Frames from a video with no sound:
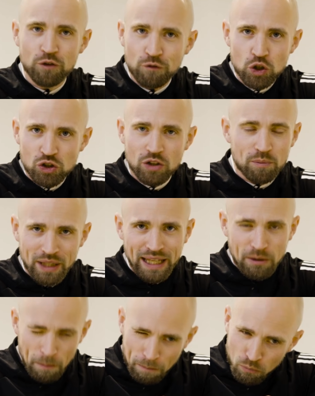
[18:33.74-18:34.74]
foot to
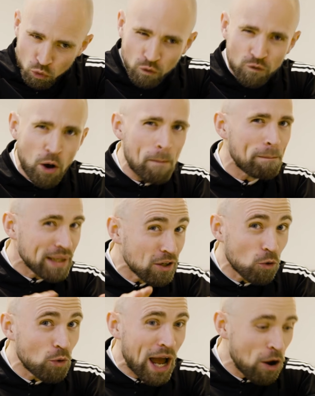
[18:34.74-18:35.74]
like move a bit
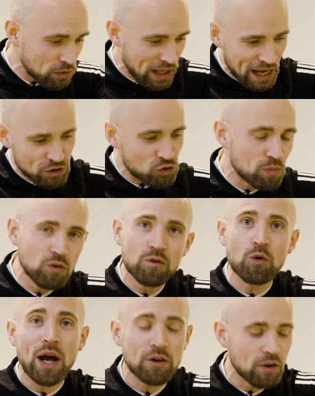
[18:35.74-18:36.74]
around as you move
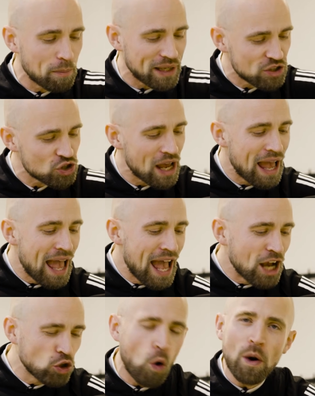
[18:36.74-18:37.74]
around on the pitch,
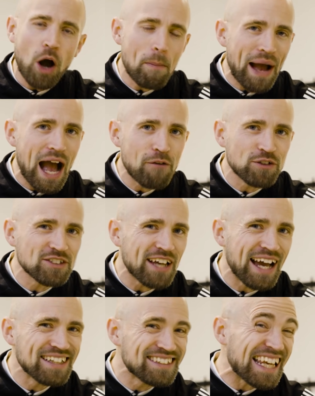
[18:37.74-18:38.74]
going up half a
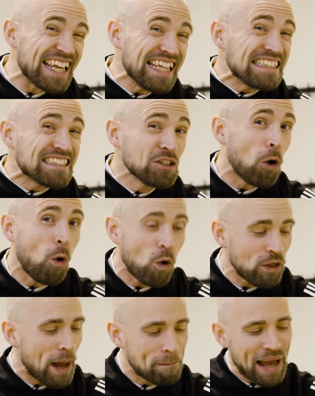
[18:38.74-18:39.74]
size isn't all
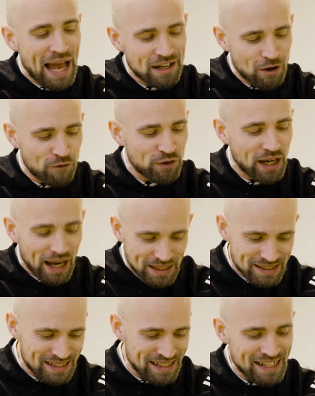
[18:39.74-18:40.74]
that bad of an
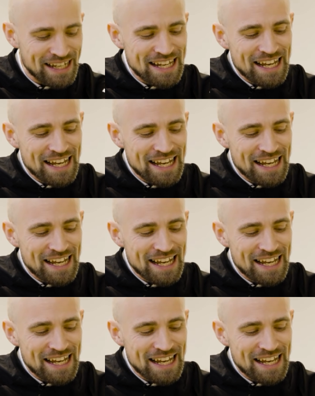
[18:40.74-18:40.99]
idea